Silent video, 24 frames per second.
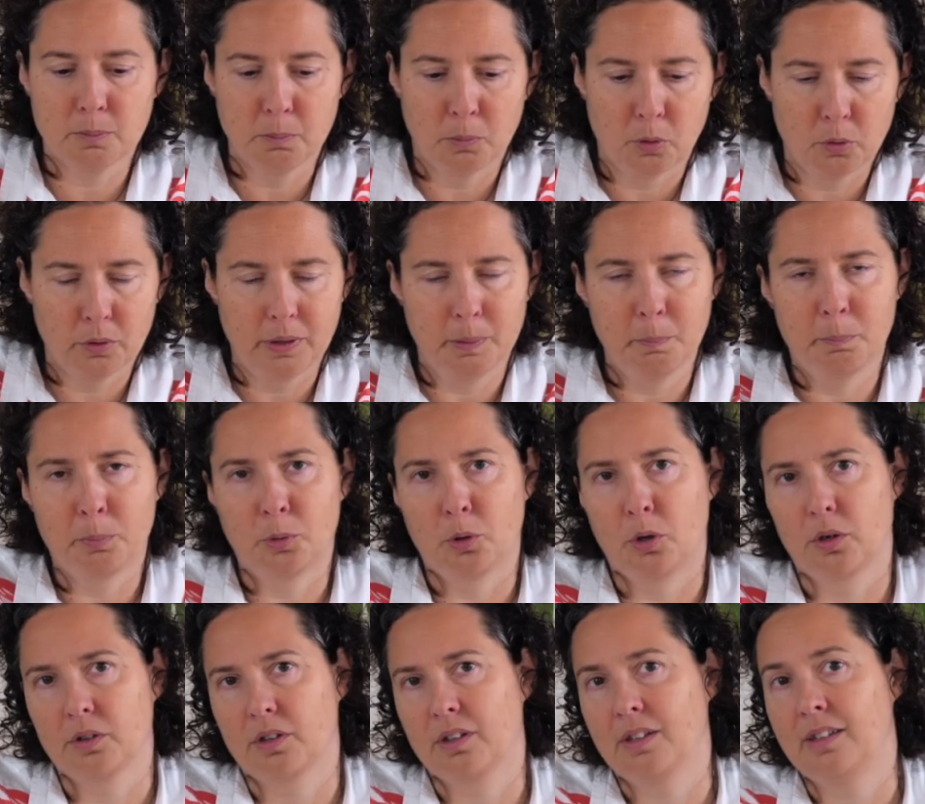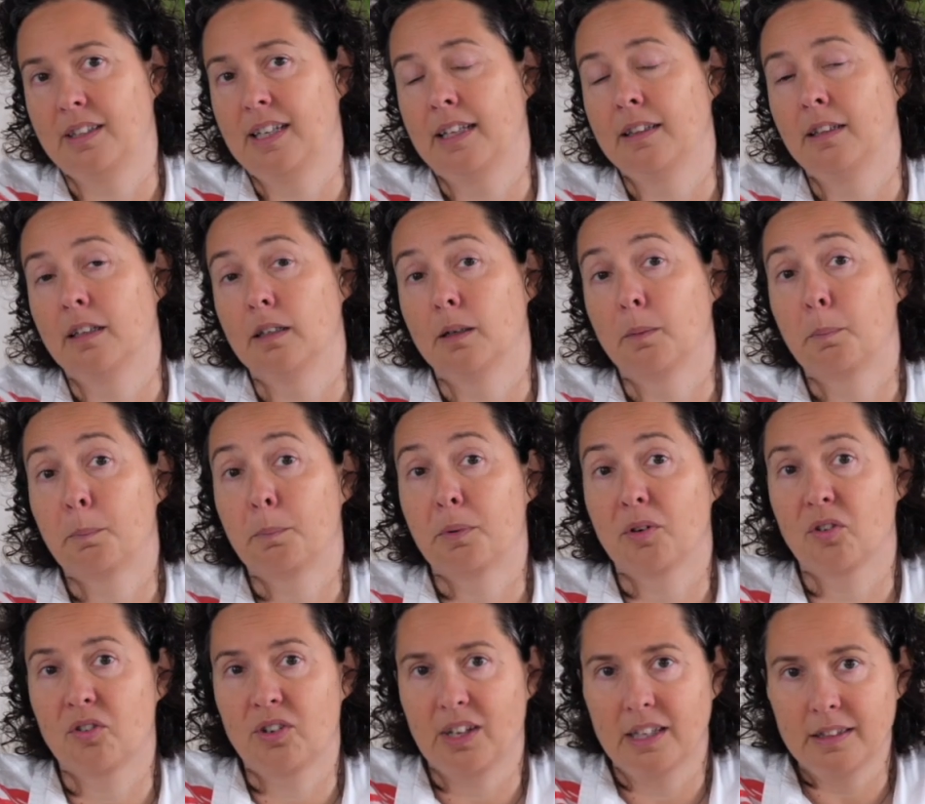more important than the
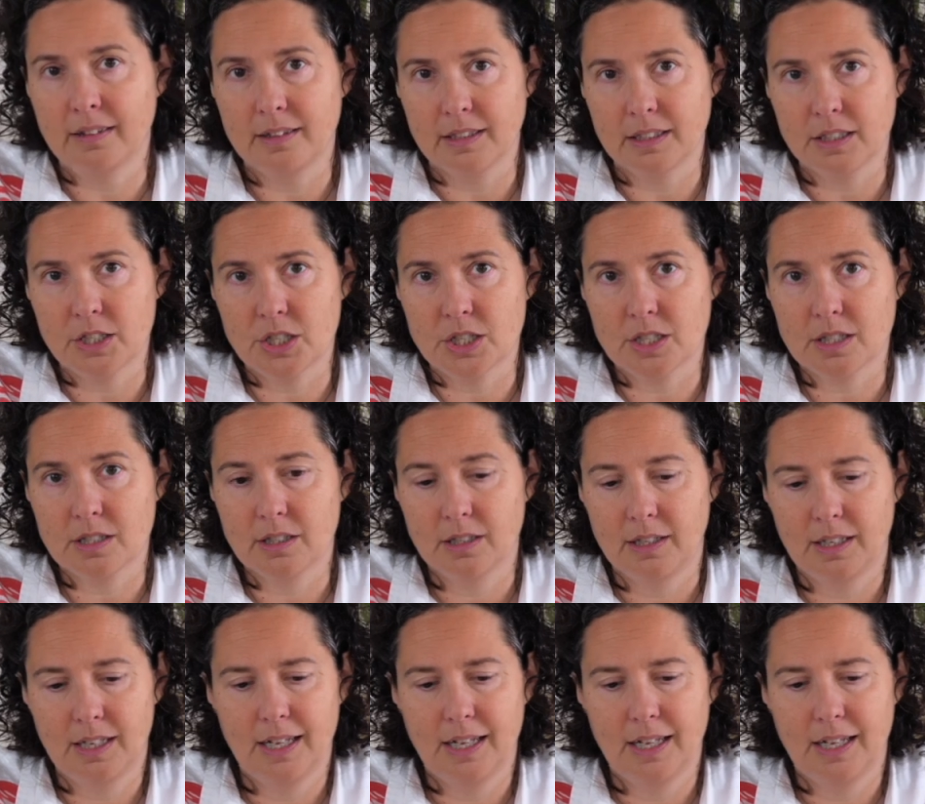percentage.